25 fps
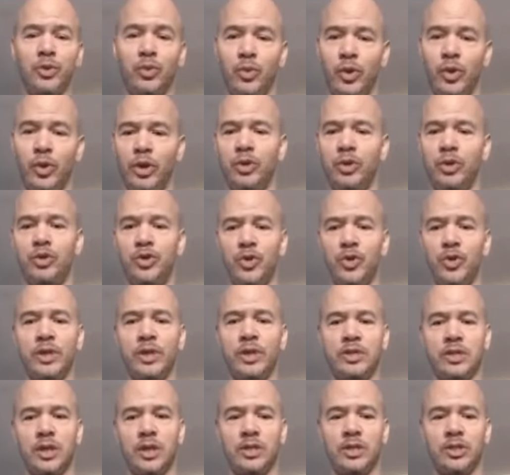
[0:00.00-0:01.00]
What are you
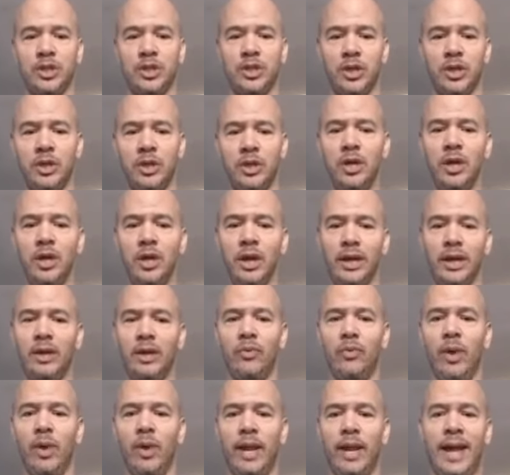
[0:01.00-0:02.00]
doing to
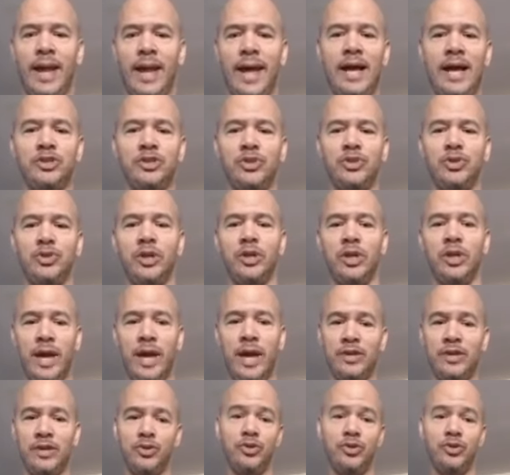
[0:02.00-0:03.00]
get ready as you do
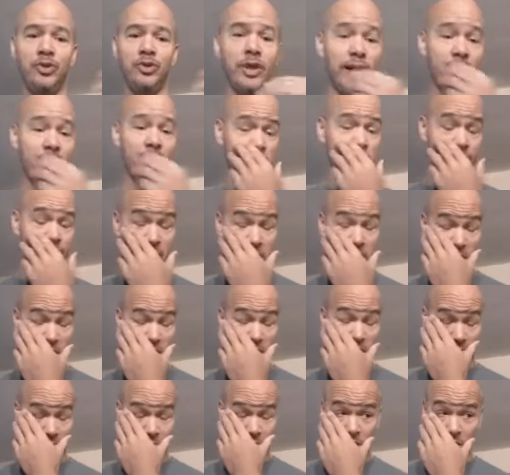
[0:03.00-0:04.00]
the activity?
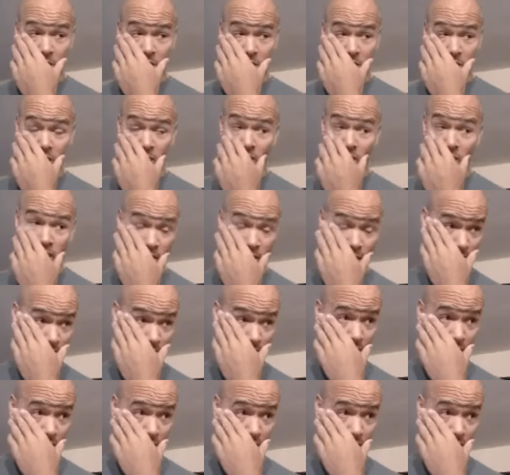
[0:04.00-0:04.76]
All right.